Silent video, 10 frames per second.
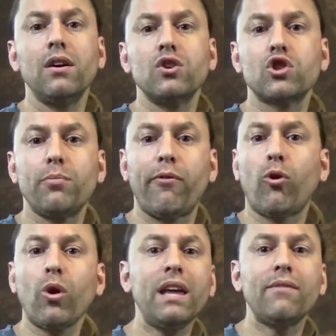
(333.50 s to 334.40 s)
So
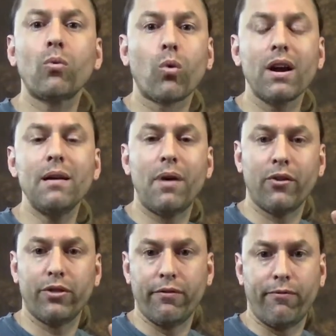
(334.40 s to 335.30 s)
before I even worry
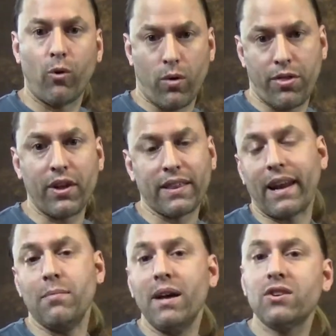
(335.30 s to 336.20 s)
about the 4th thing that
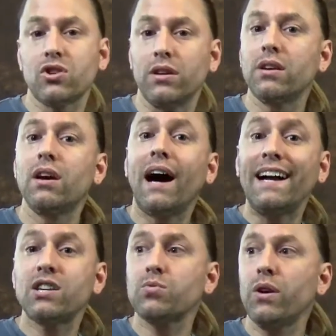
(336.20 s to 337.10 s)
I mentioned,
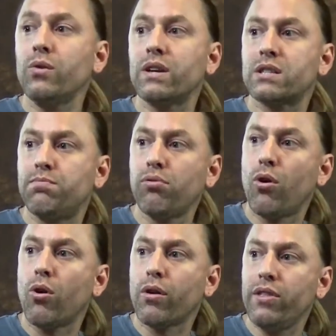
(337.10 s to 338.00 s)
I just want to
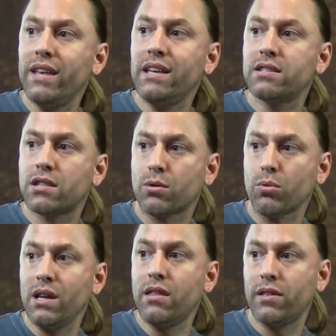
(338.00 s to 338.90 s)
explore these
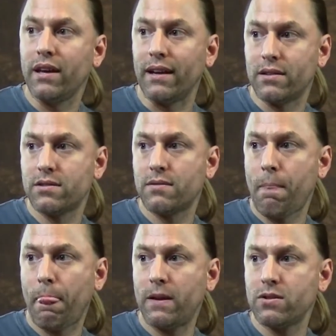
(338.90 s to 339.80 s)
3 things.
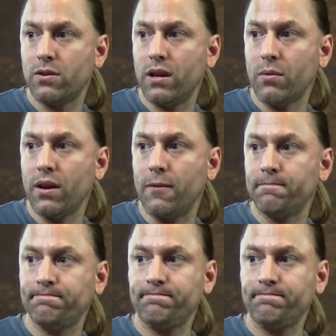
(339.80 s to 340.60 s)
So here we go.